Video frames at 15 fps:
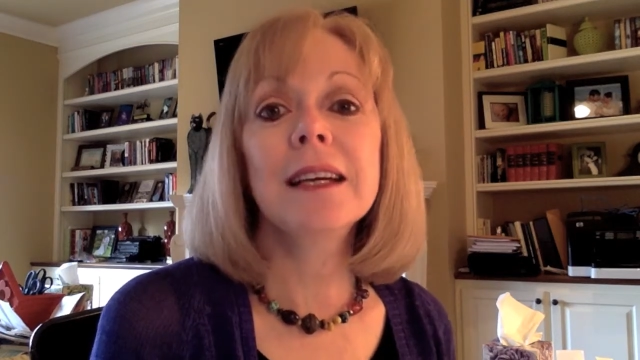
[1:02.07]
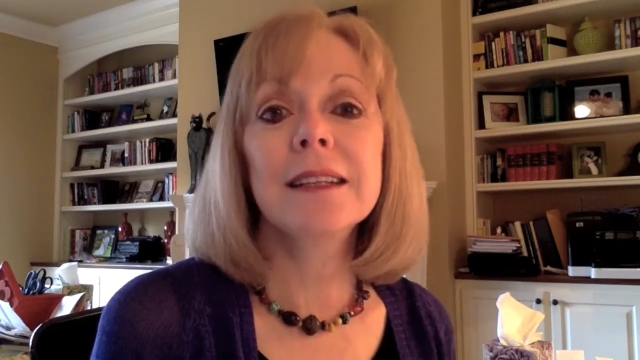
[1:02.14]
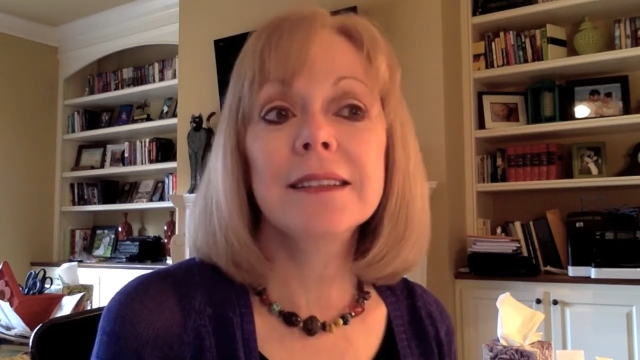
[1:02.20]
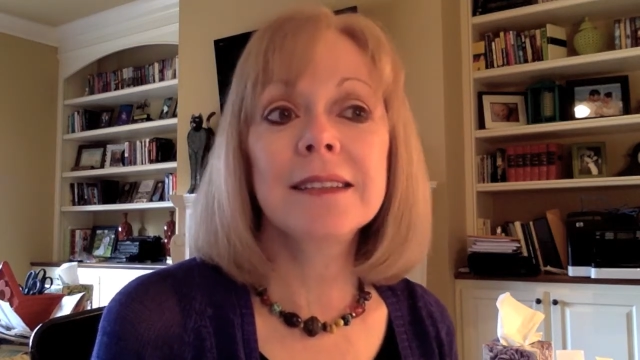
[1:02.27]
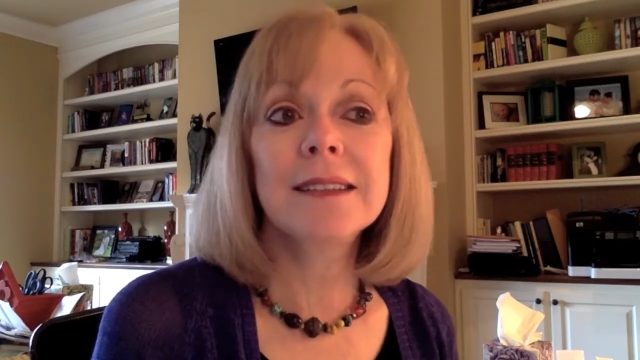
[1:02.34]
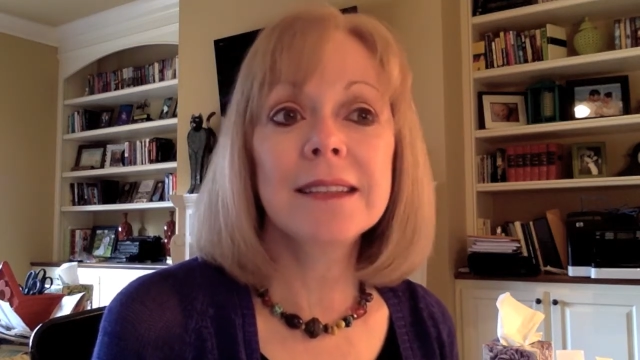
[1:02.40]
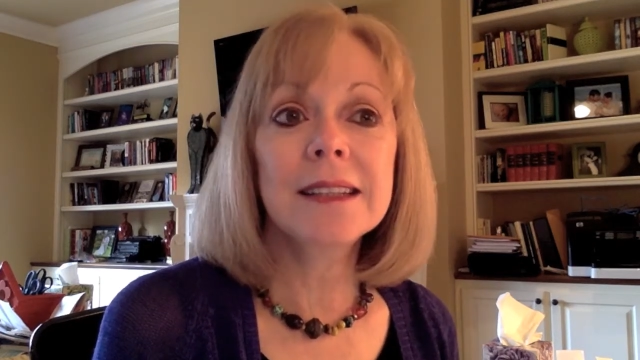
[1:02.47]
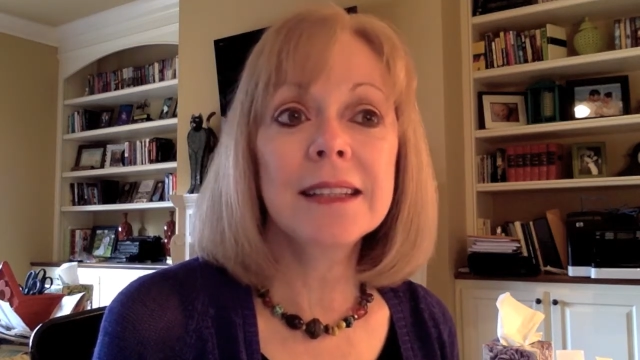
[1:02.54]

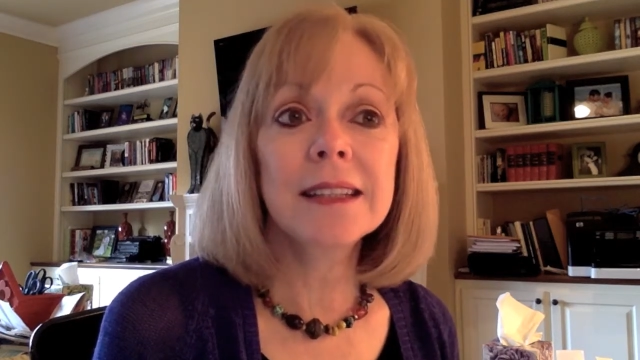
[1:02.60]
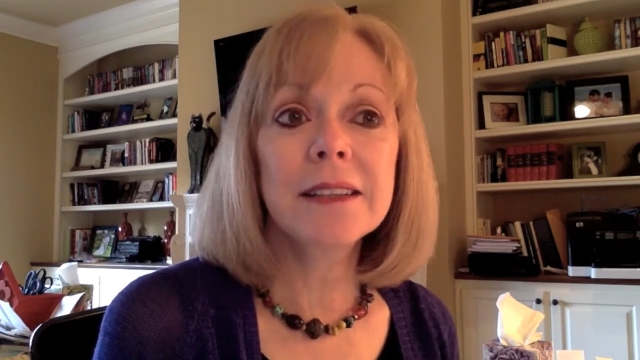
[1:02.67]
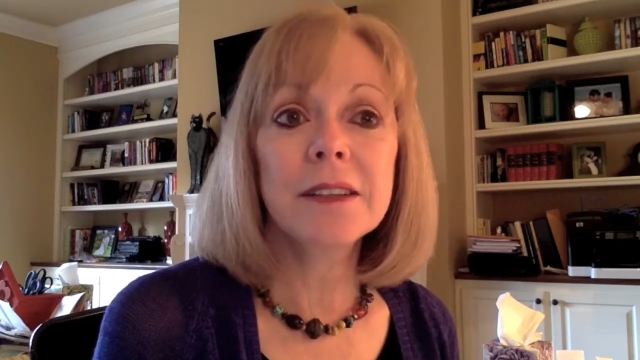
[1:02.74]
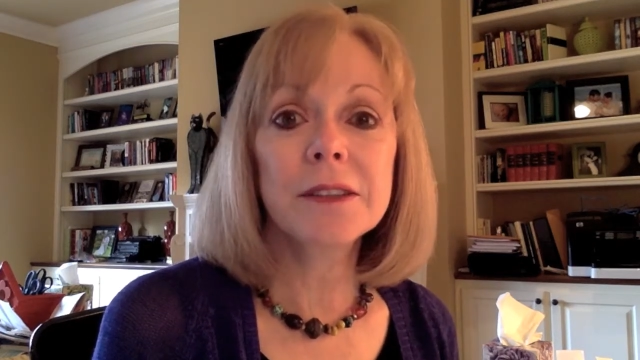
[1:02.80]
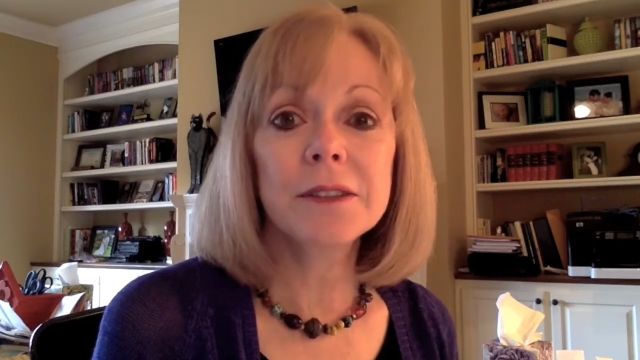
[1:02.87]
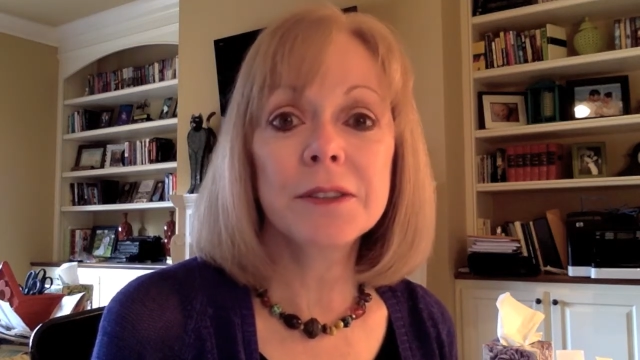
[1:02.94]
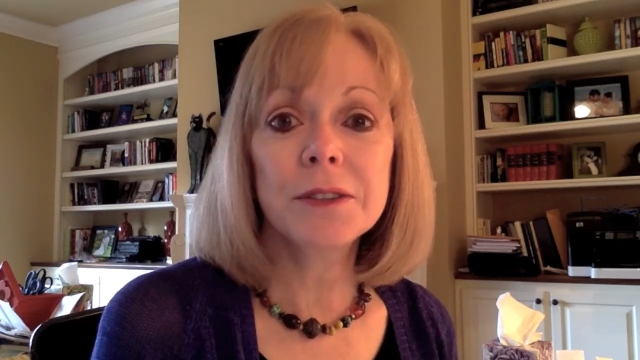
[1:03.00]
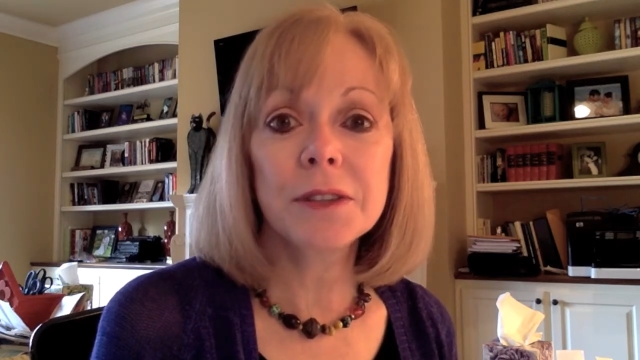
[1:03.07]
and seeing
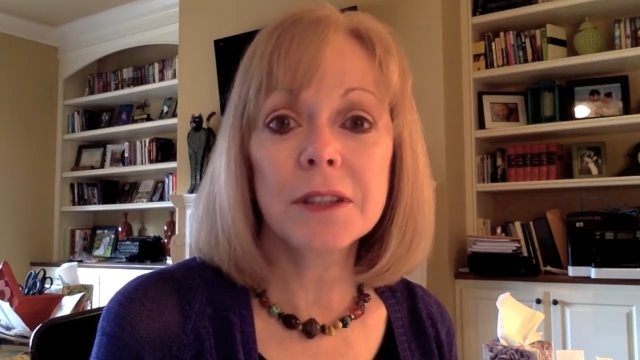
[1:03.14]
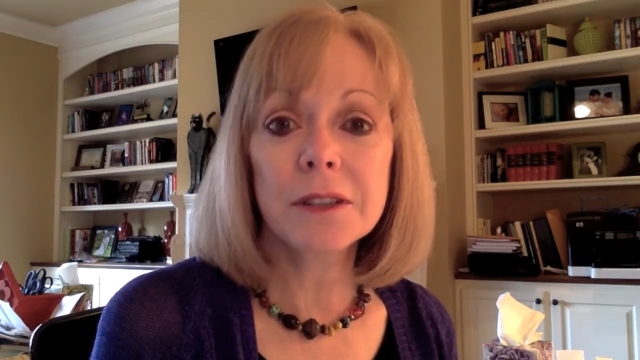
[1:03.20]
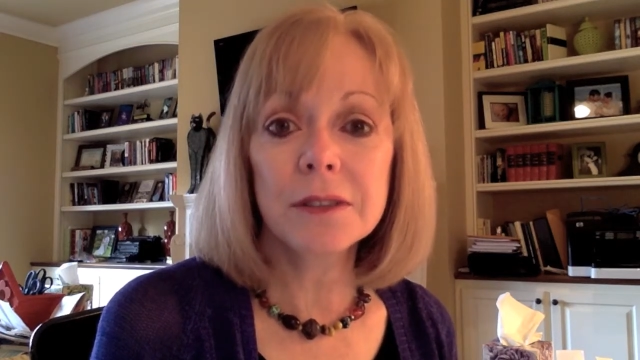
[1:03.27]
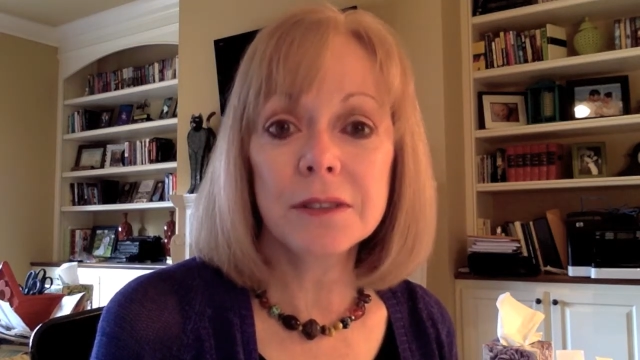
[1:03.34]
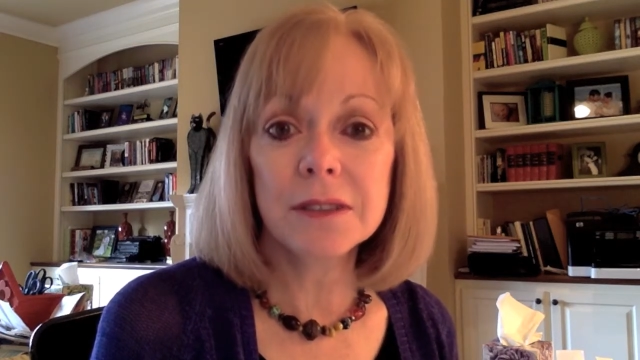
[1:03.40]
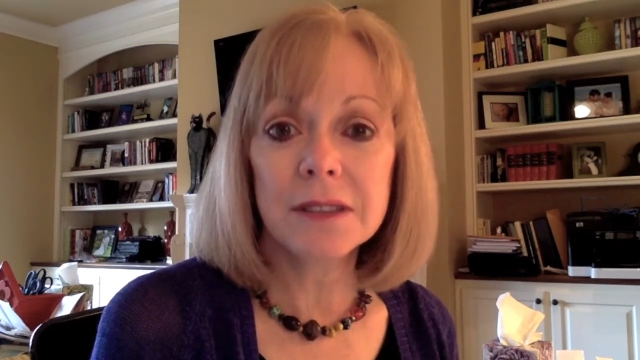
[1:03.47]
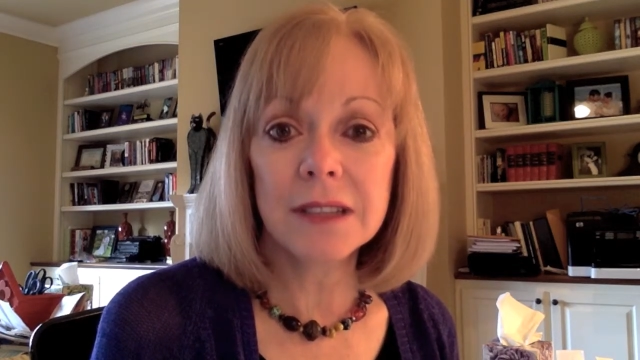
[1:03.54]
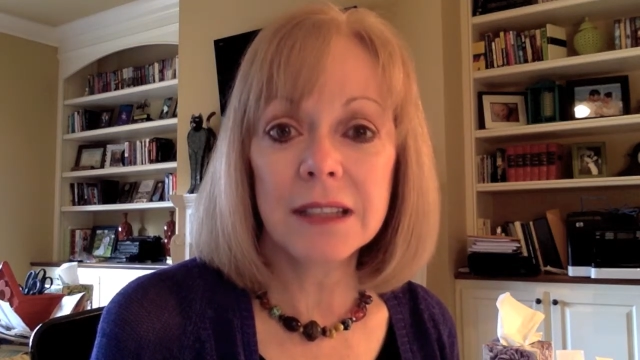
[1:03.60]
their struggles